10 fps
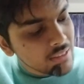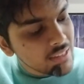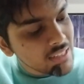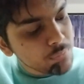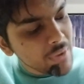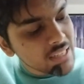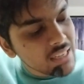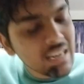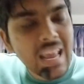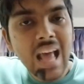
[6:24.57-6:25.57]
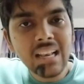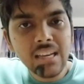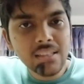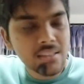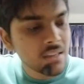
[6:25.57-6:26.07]
These major
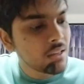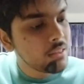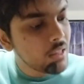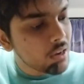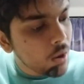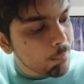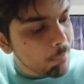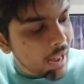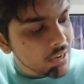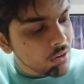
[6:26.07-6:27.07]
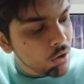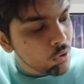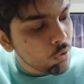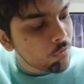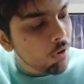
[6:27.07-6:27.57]
calyx, they combine
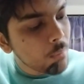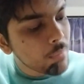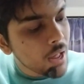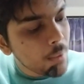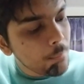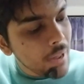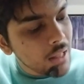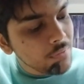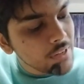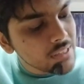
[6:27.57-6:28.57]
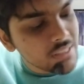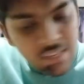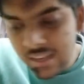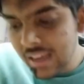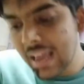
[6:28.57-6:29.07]
to form pelvis,
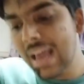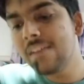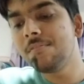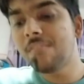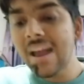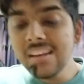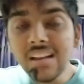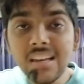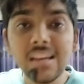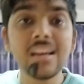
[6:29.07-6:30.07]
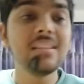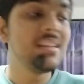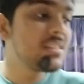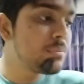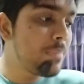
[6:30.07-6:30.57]
and finally
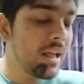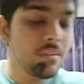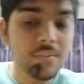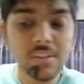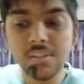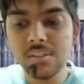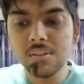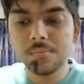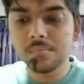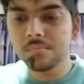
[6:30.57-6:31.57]
this pelvis,